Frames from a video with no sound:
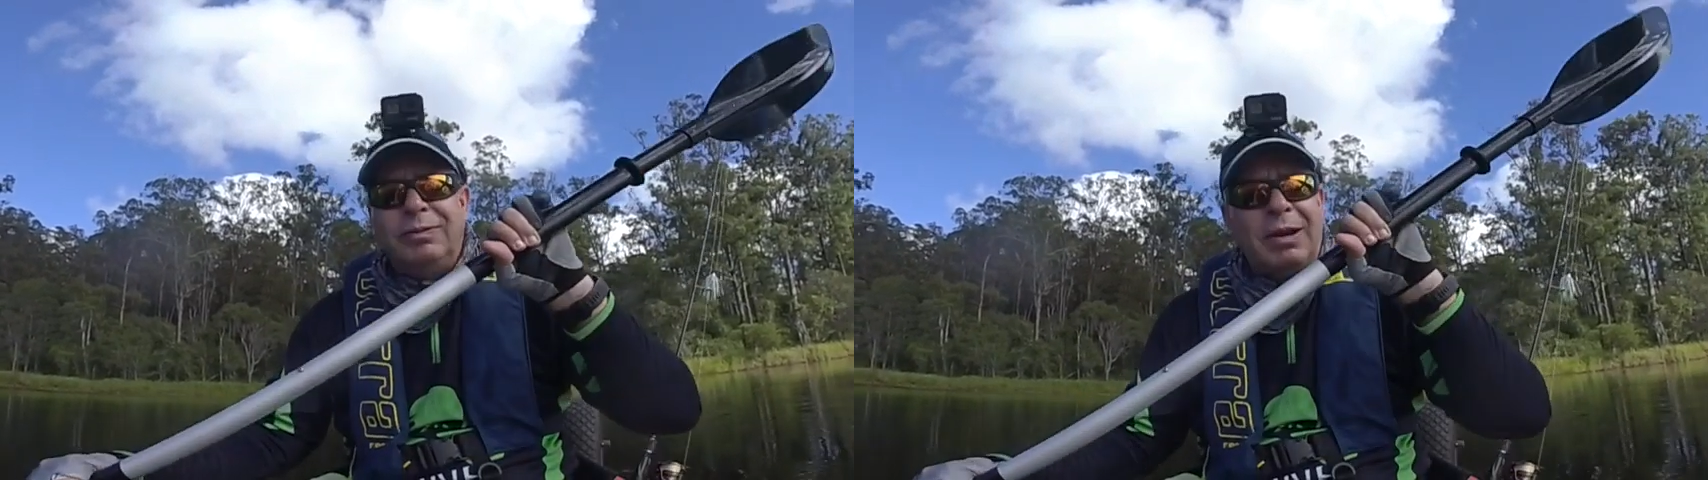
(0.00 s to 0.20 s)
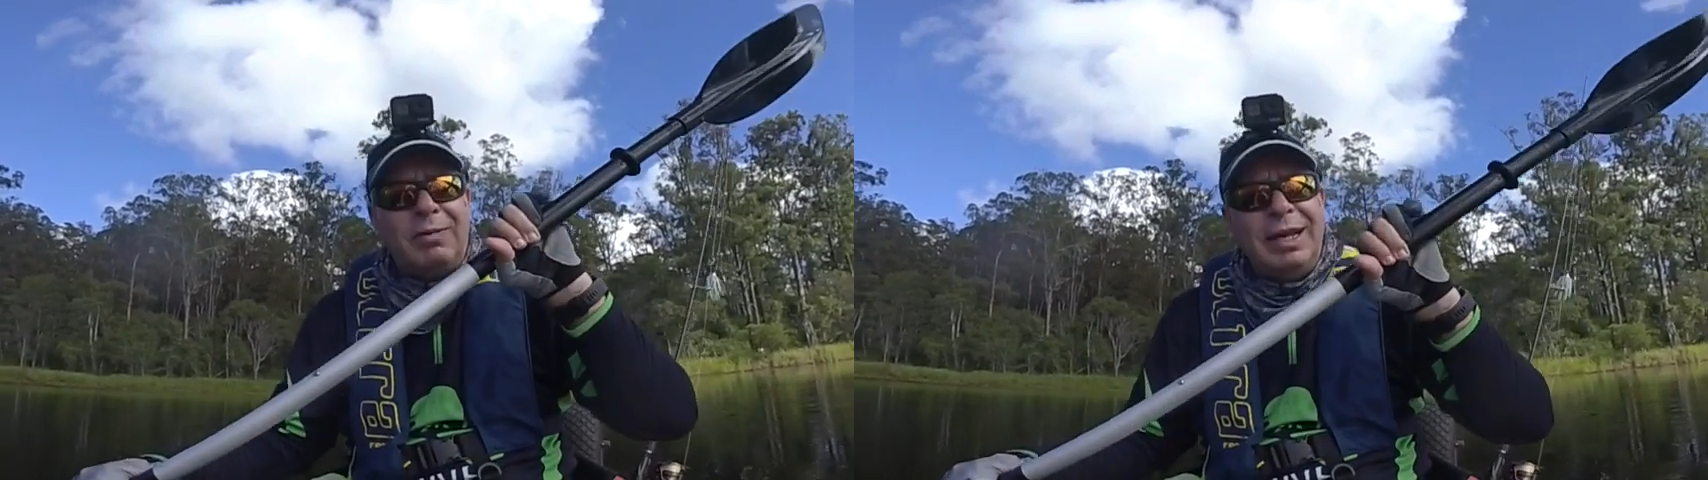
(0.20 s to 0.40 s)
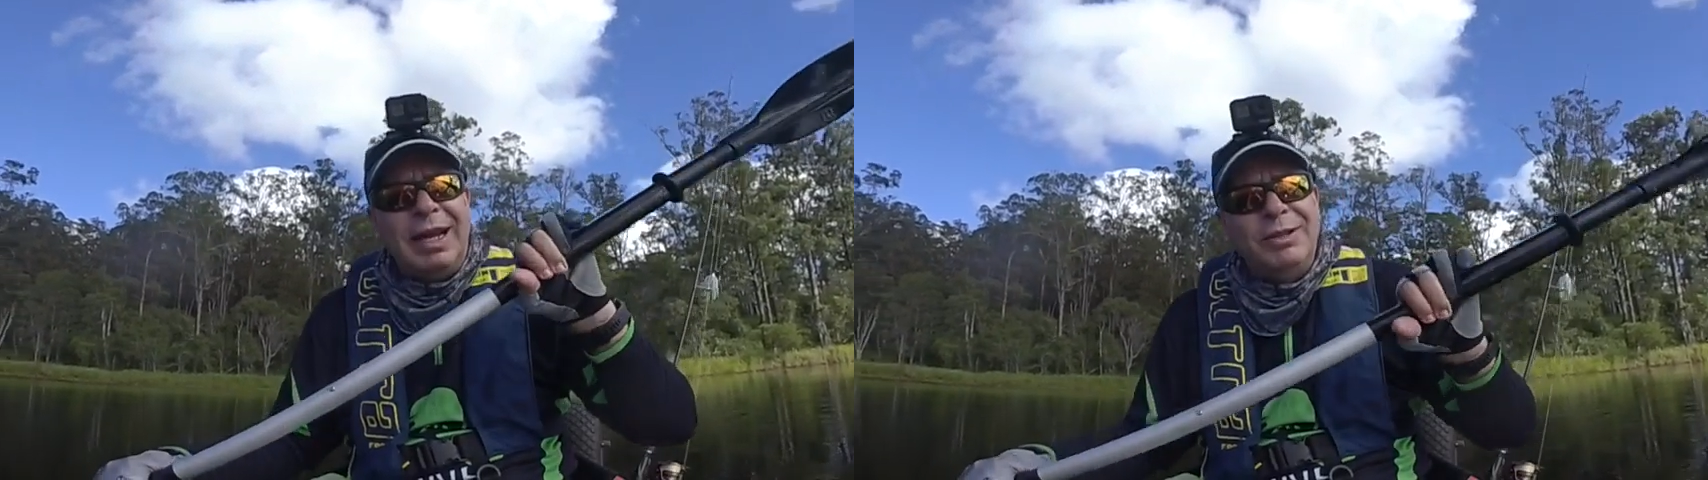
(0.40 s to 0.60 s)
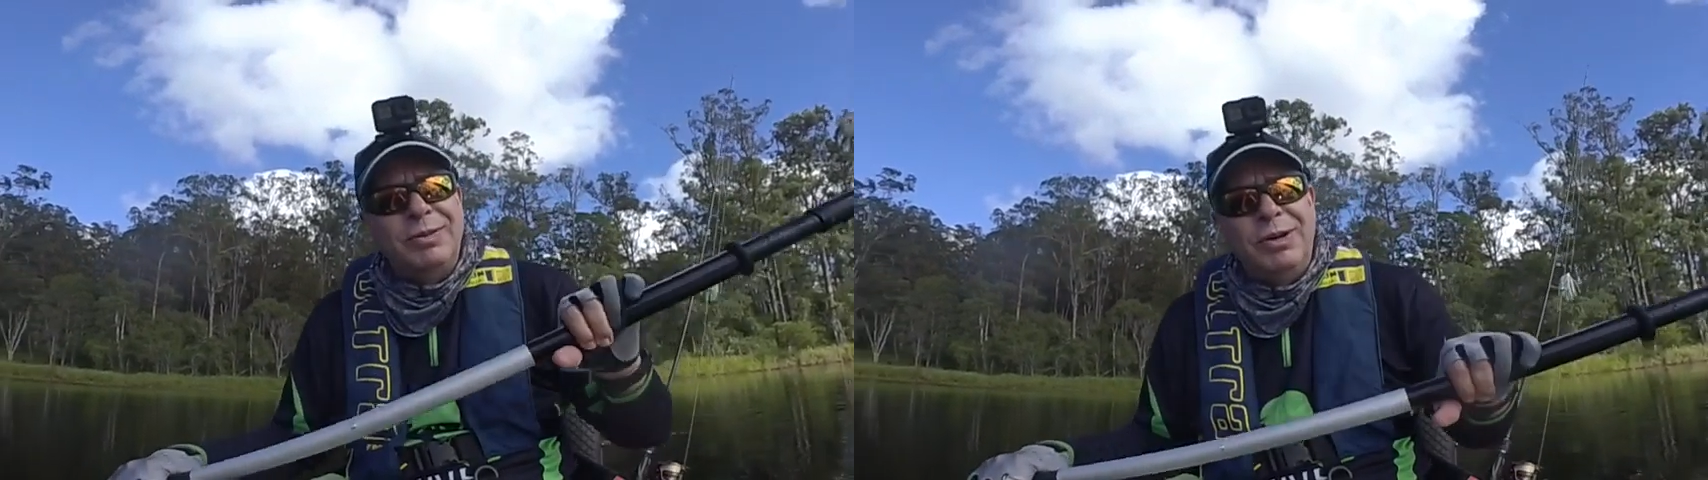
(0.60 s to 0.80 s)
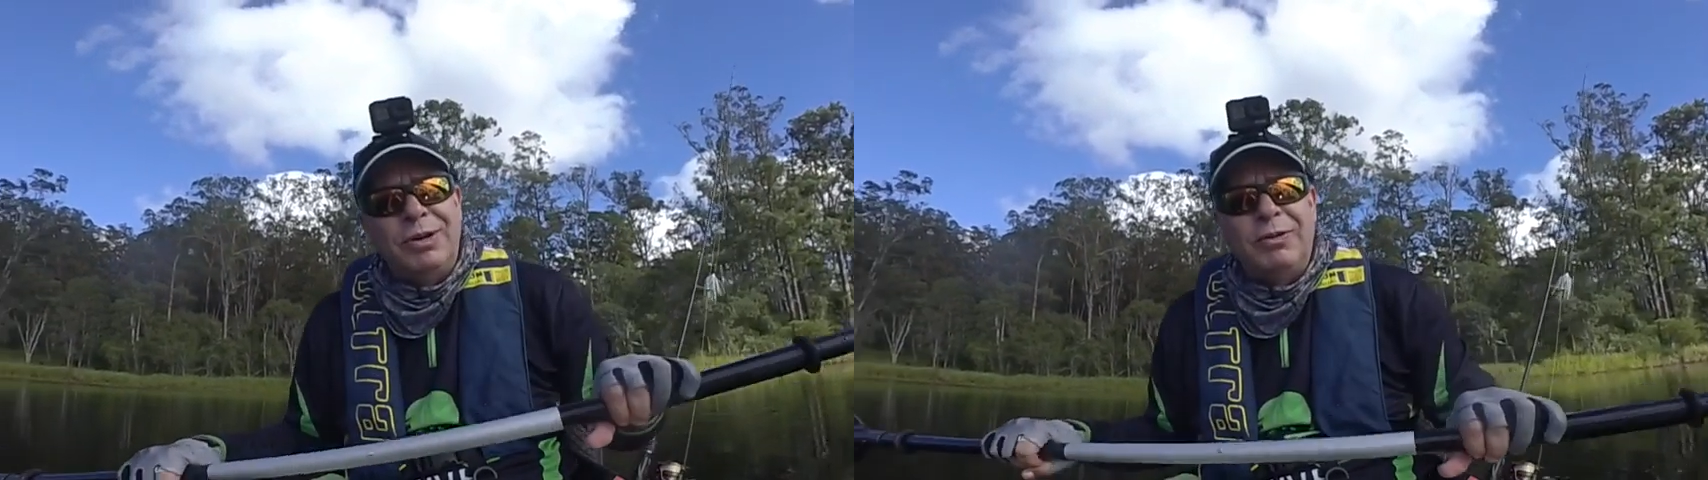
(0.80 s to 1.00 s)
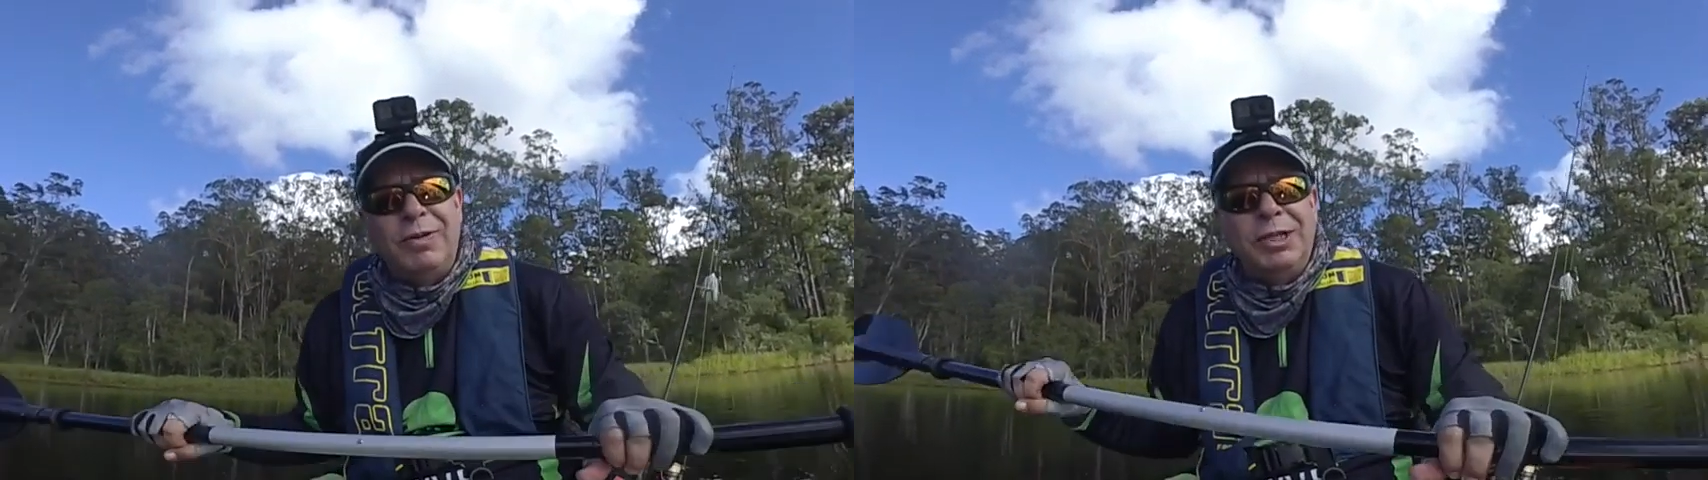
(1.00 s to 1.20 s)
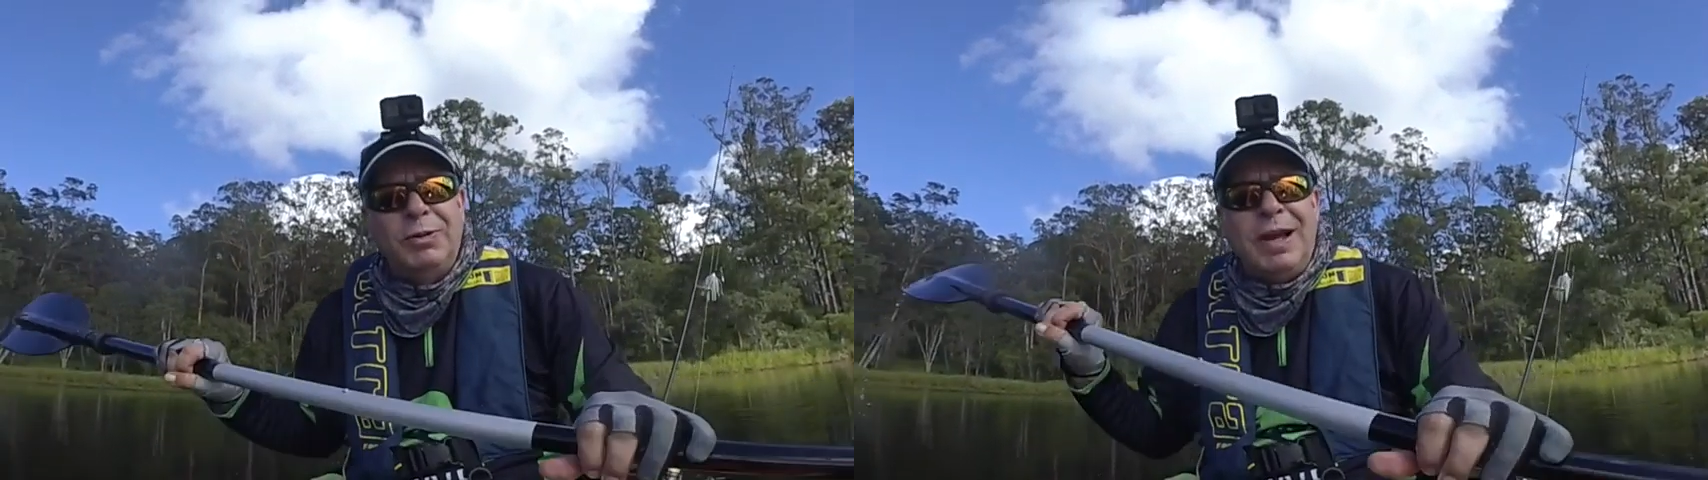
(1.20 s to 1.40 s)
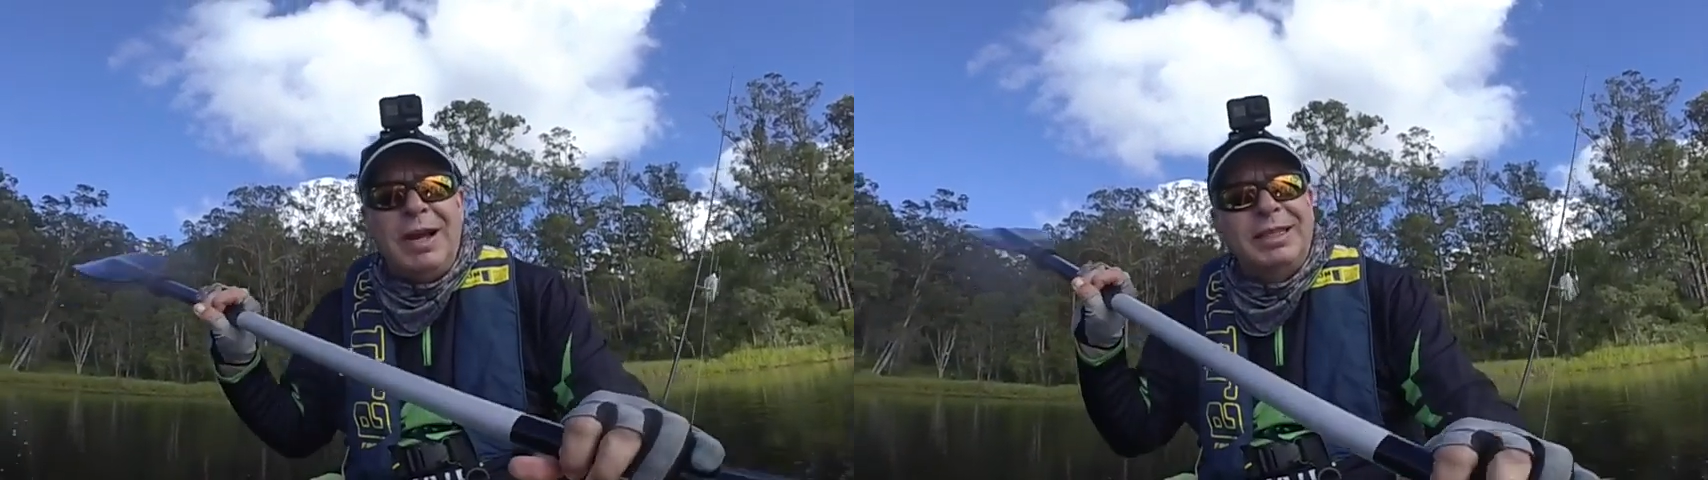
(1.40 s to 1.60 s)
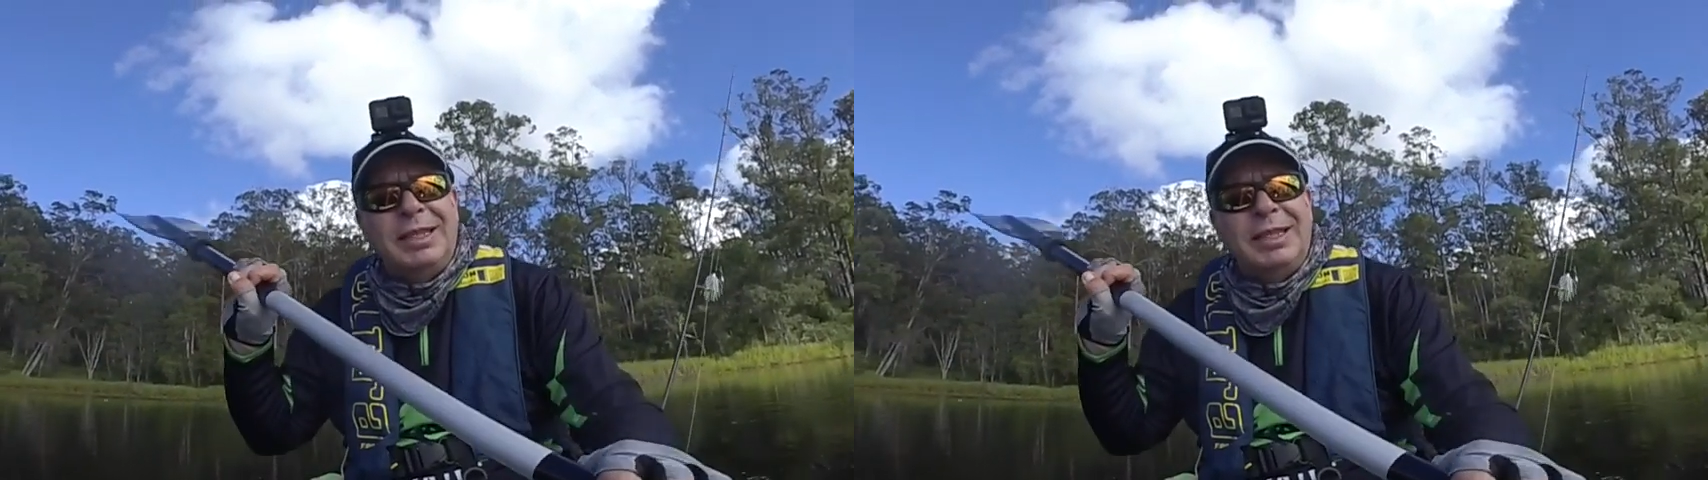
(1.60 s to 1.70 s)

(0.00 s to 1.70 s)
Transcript: that relate to Enoggera Reservoir,